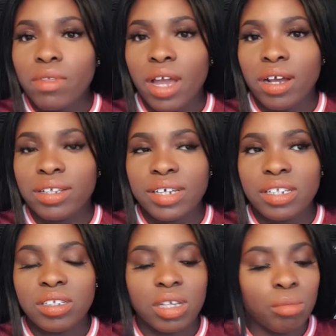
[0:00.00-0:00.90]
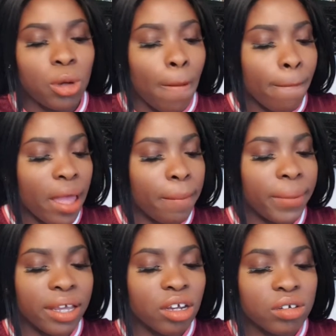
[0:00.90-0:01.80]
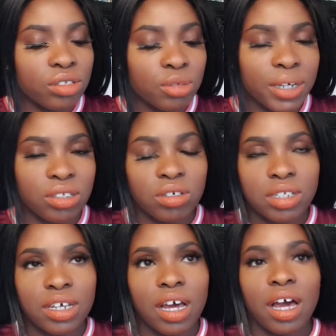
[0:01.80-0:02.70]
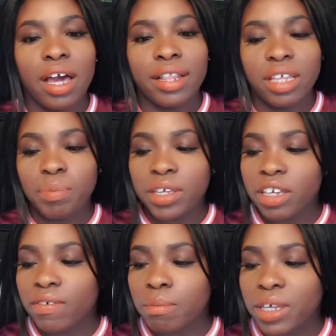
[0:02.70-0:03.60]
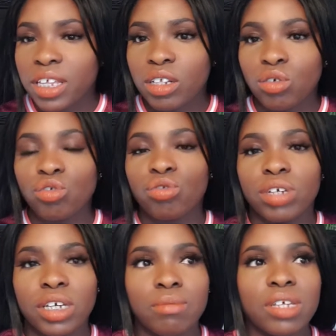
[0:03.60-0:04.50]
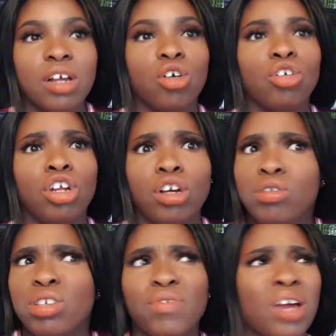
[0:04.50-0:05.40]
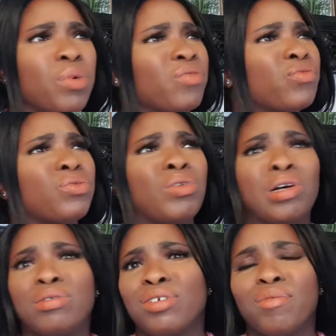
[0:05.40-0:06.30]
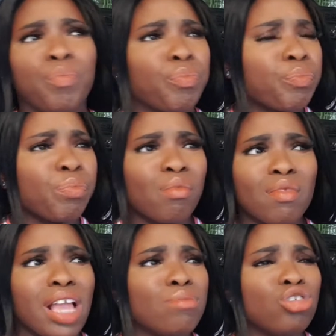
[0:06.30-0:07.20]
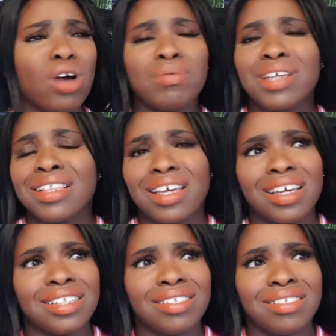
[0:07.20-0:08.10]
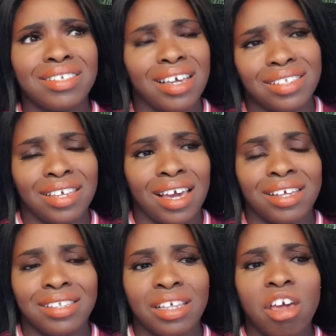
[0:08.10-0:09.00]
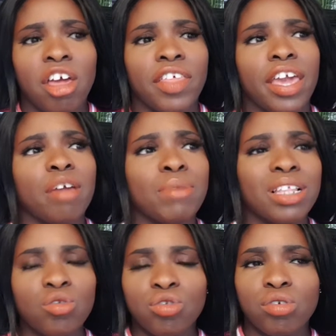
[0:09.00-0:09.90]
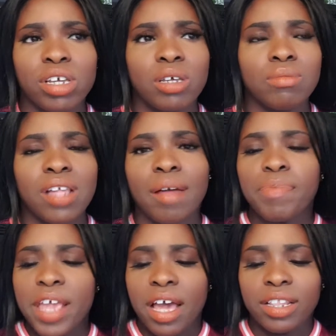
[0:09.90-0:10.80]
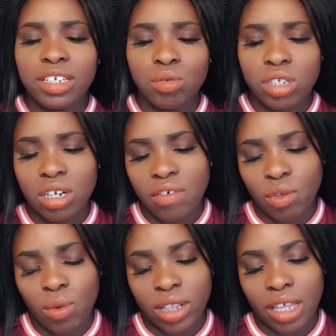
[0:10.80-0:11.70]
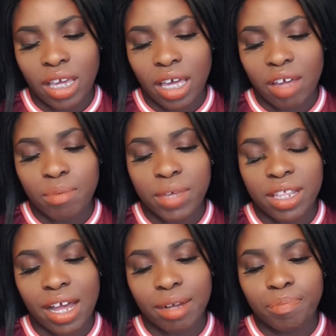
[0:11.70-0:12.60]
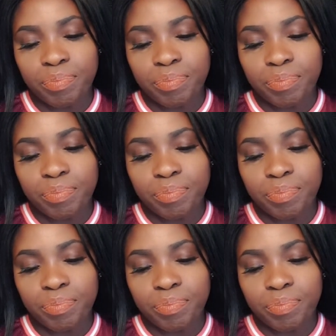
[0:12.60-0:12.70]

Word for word: I can't take this no more. I've been going to my doctor, and they've been giving me little creams. I got loads of, I went through loads of, I'm sure I was like their test case. They gave me little creams, like, and this was another one they gave me, like,